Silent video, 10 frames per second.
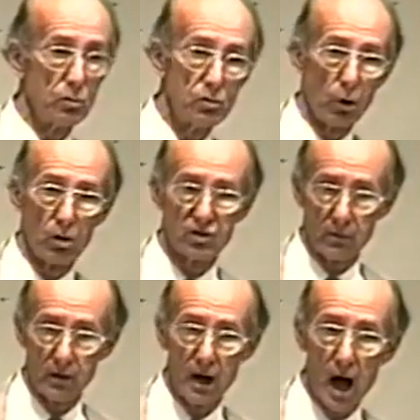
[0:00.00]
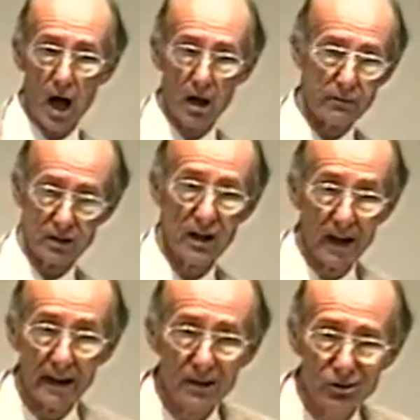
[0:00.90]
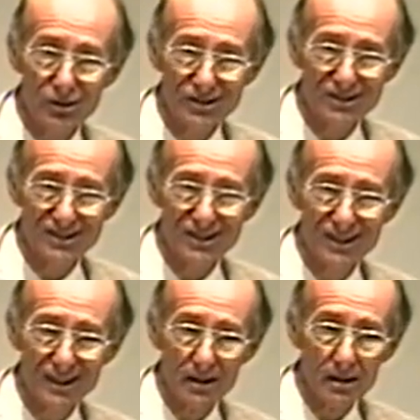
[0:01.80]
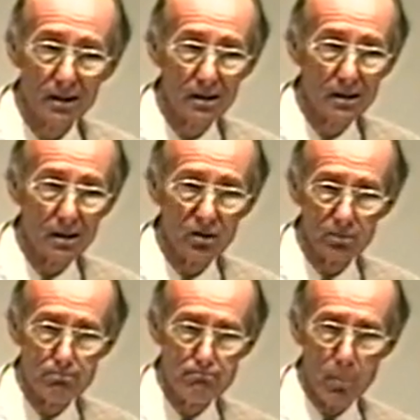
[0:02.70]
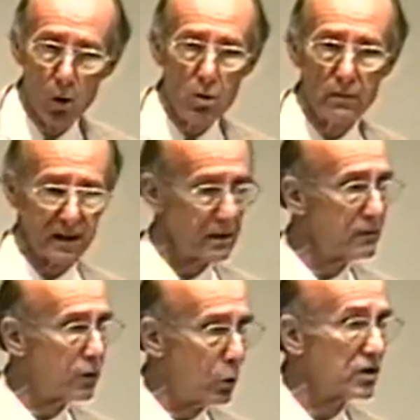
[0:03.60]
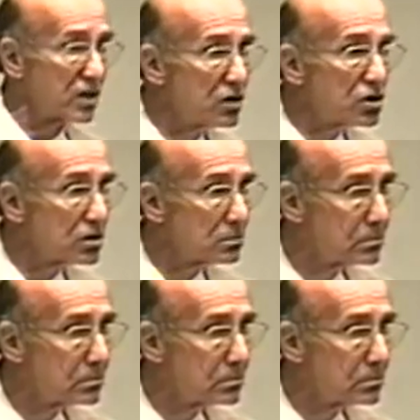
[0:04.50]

who talks of love and hate as moving forces,